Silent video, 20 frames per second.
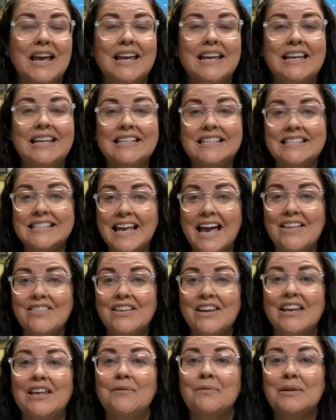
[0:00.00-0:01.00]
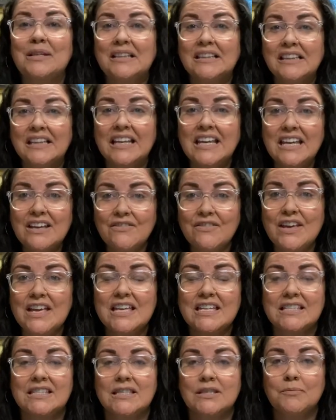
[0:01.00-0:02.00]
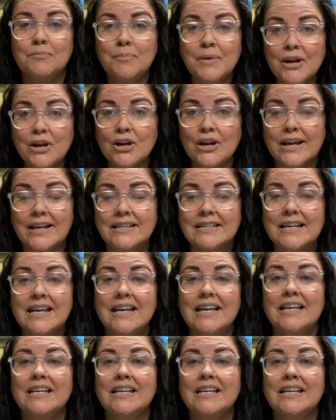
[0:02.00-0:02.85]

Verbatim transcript: he said that he would leave his spirit,